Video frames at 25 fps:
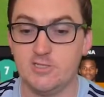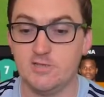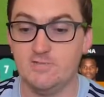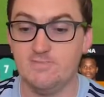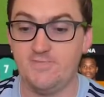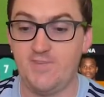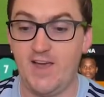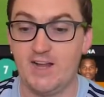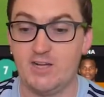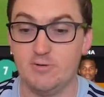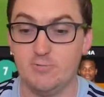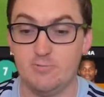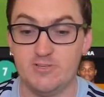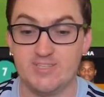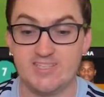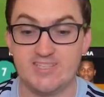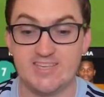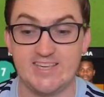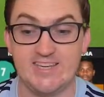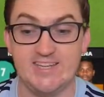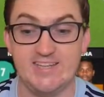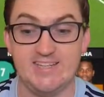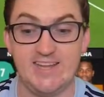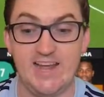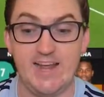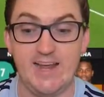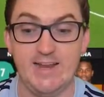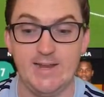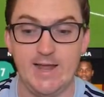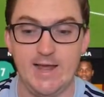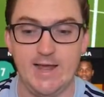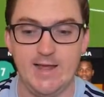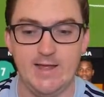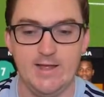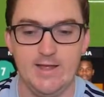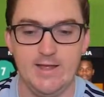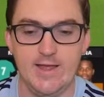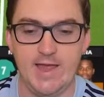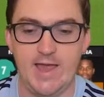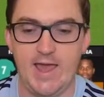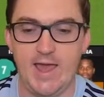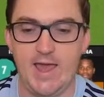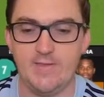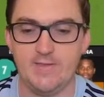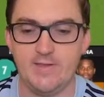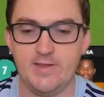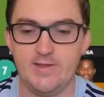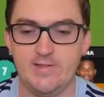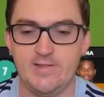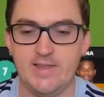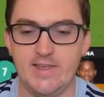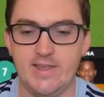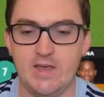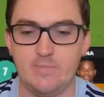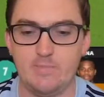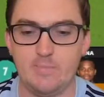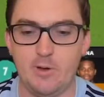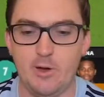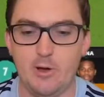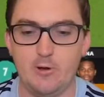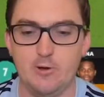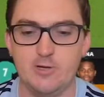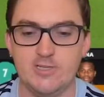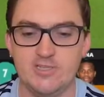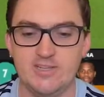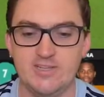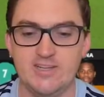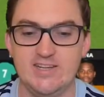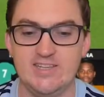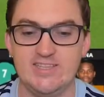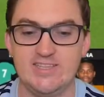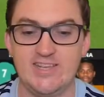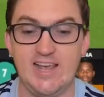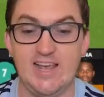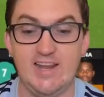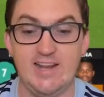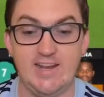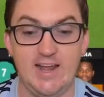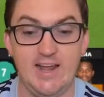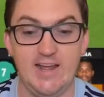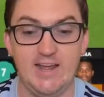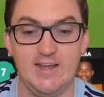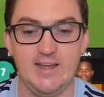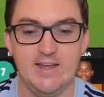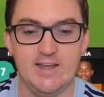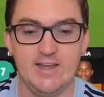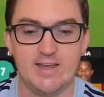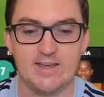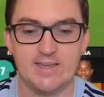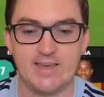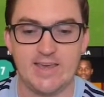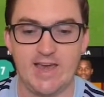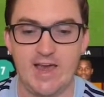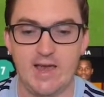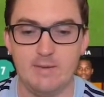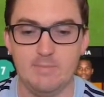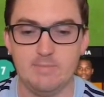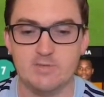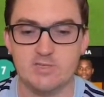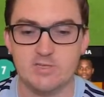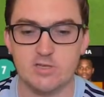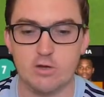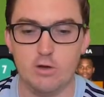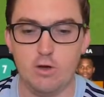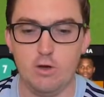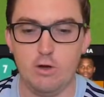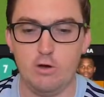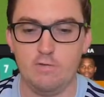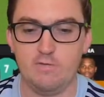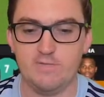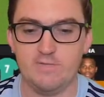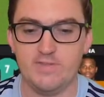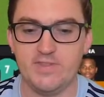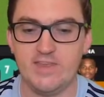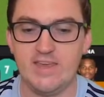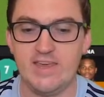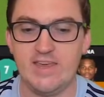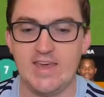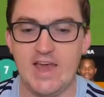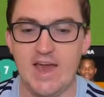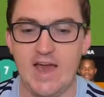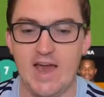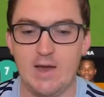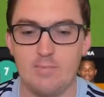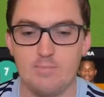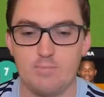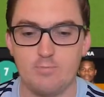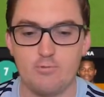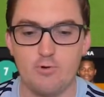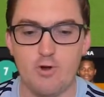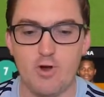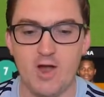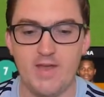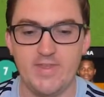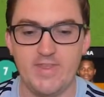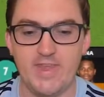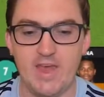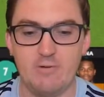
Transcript: In fact, it was Kadena at the near post, and his header comes off the upright.